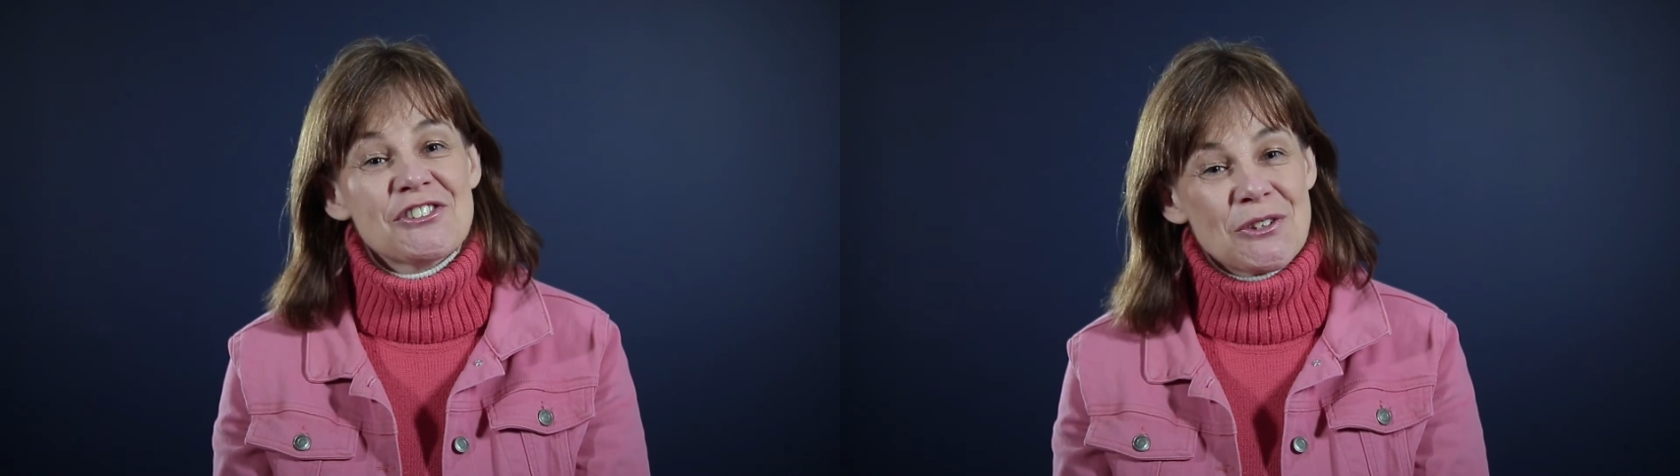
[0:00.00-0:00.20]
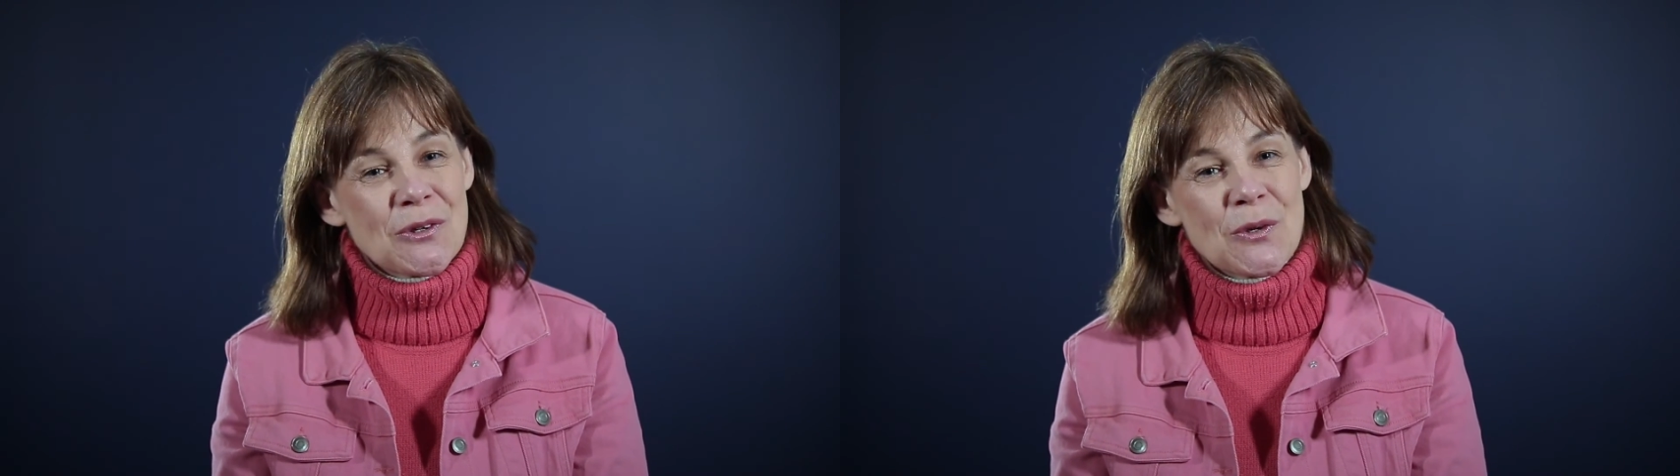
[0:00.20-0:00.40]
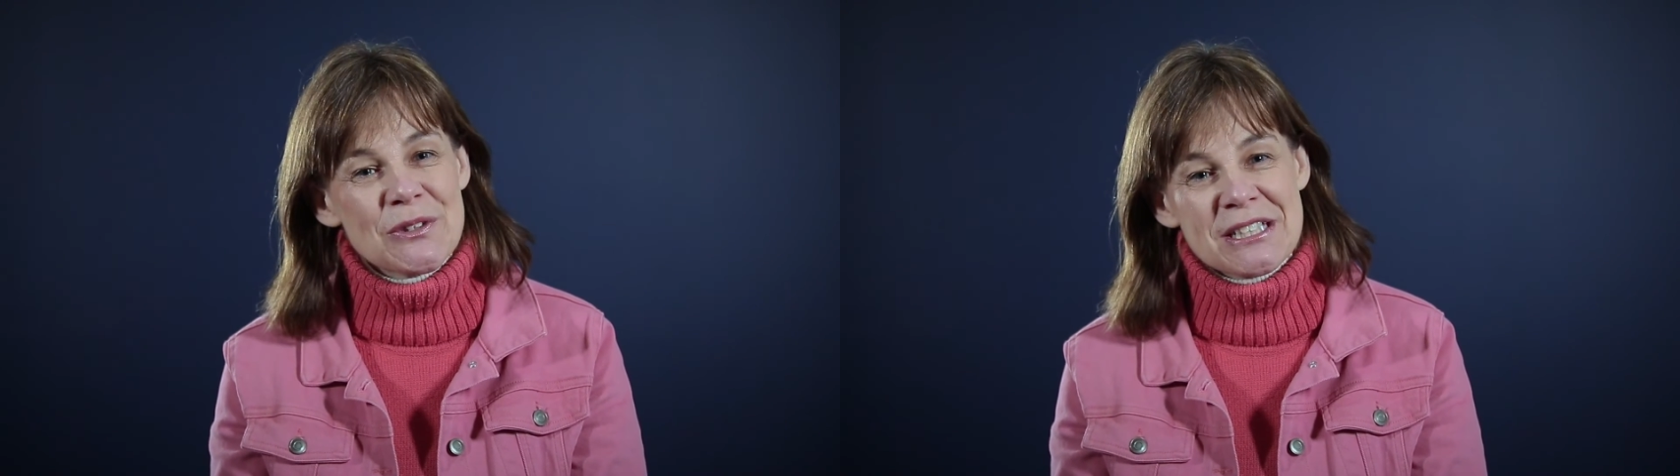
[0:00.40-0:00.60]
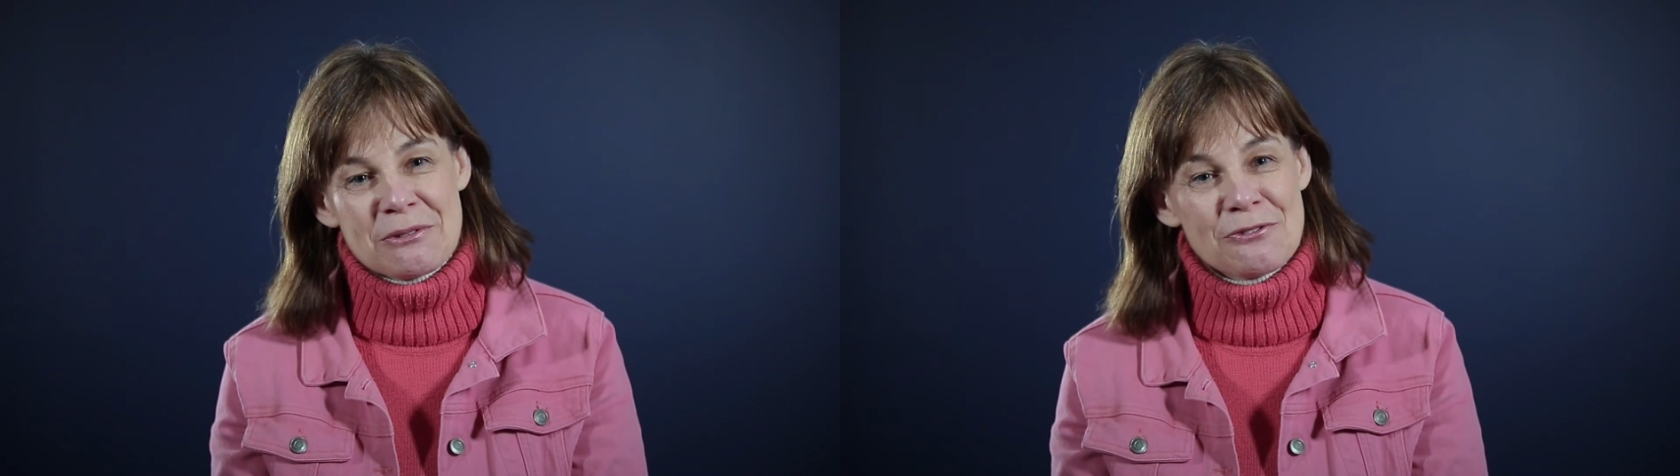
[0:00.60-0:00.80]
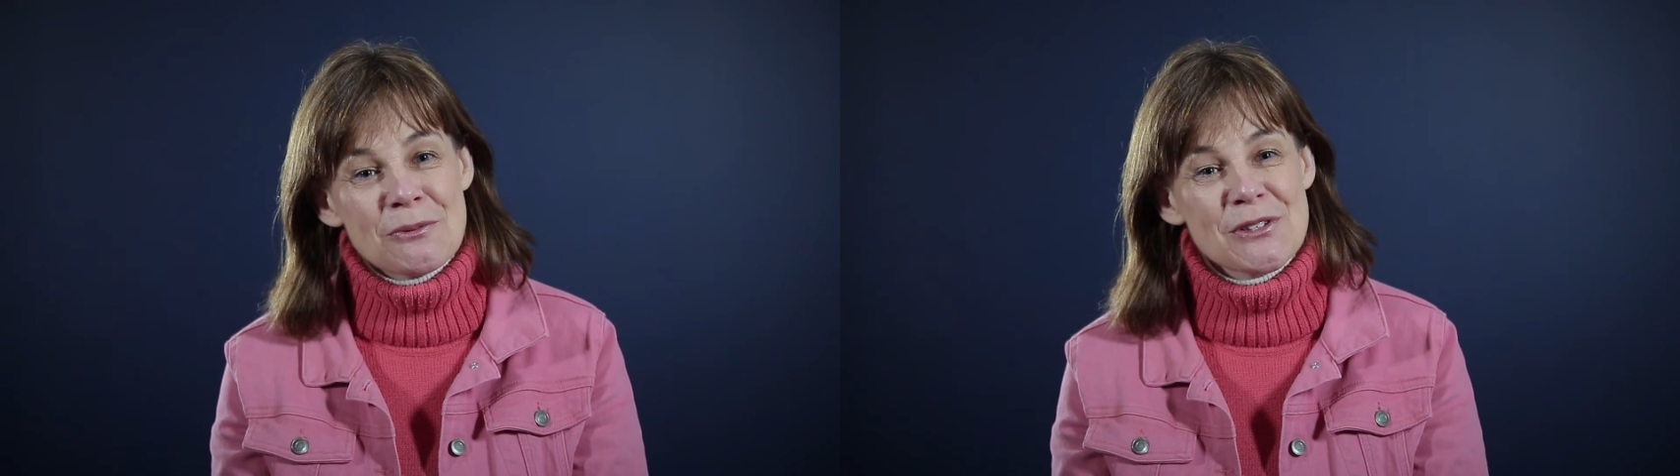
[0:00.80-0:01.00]
to your course at
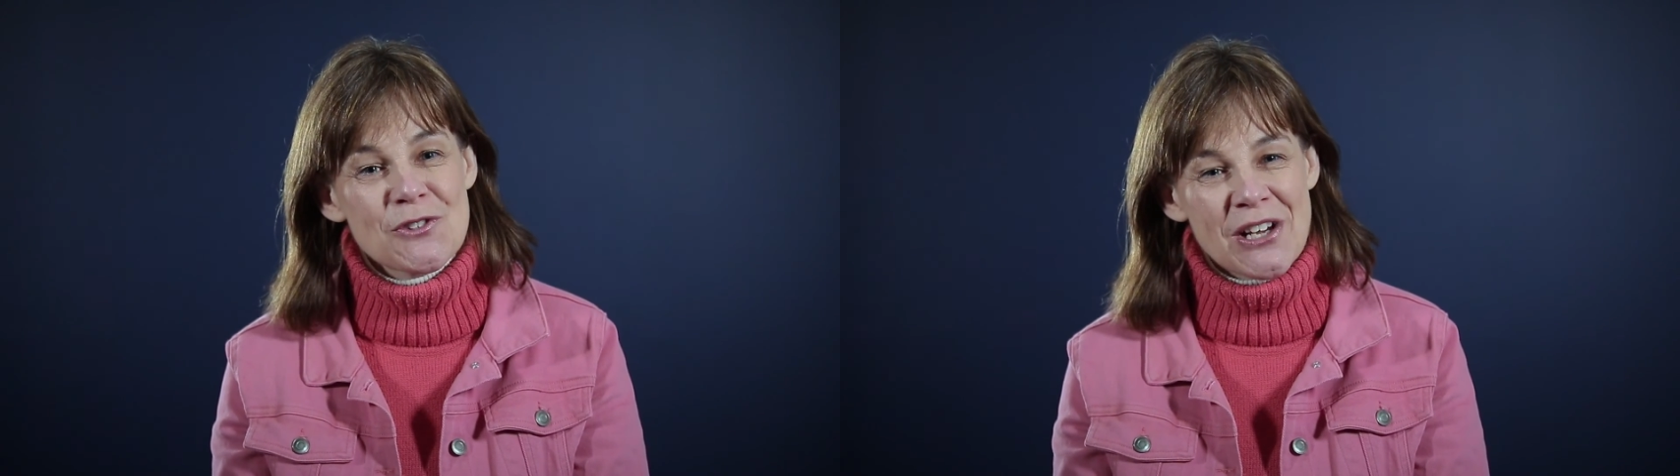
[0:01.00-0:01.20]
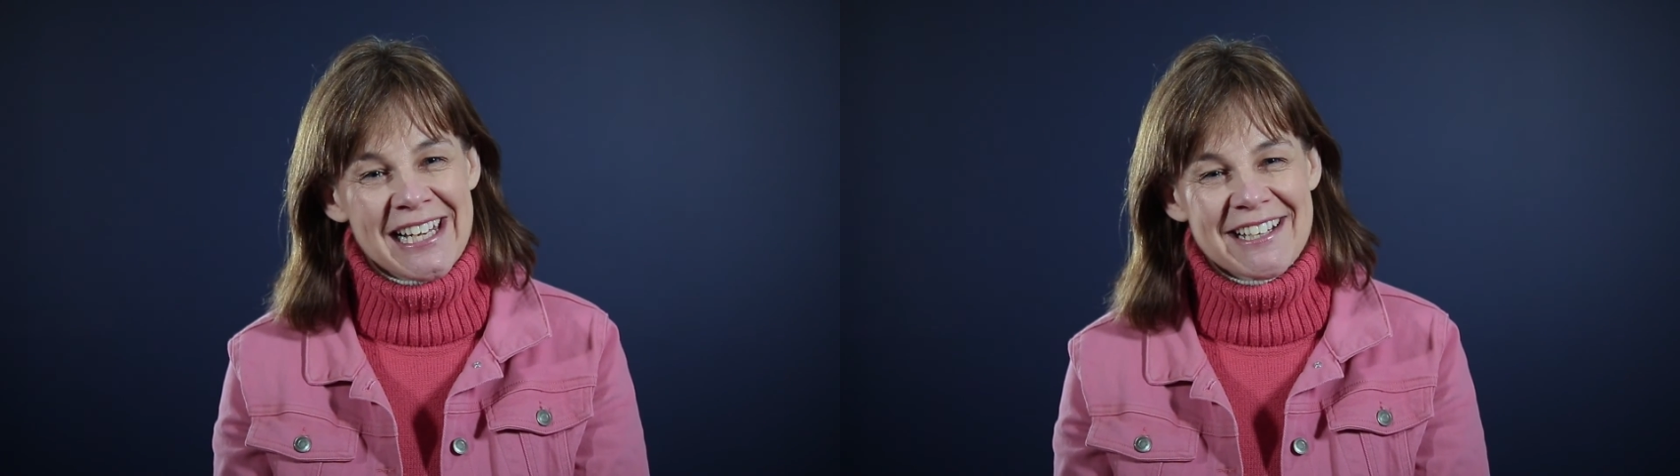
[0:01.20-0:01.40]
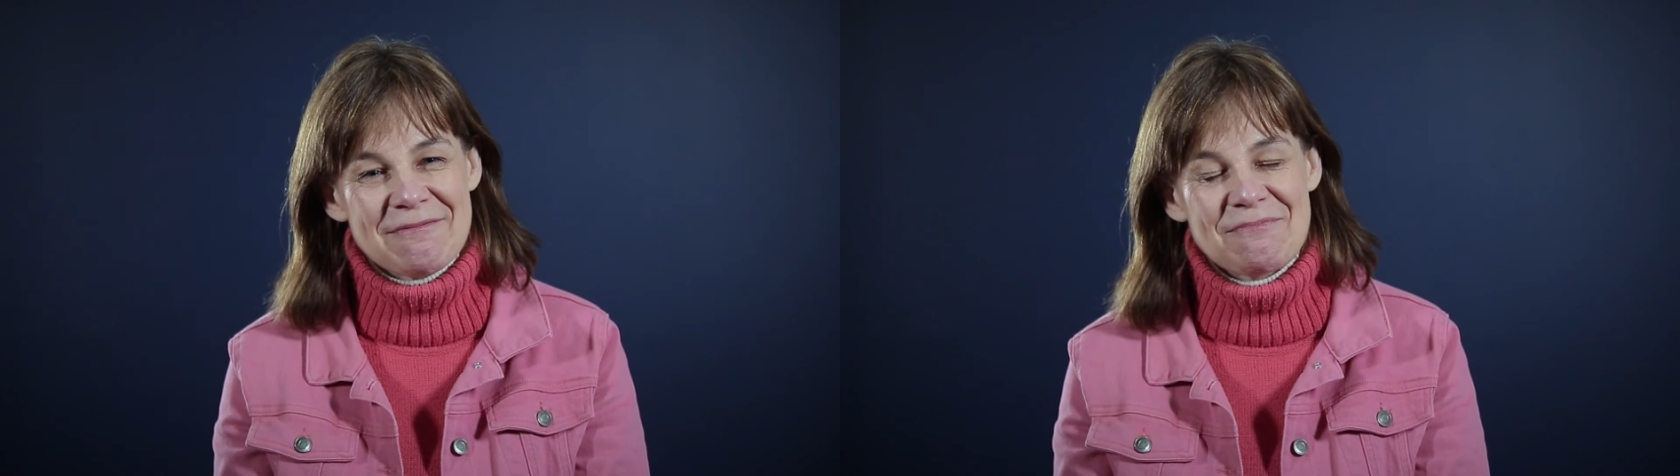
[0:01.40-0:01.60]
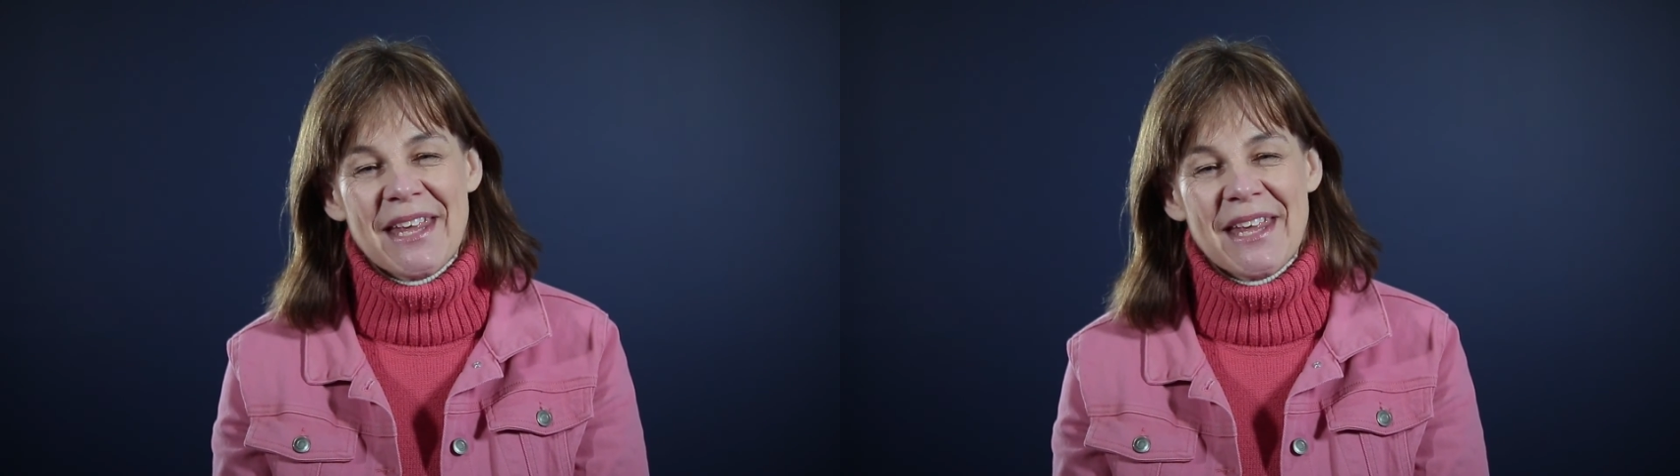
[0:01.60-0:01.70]
Perform Australia.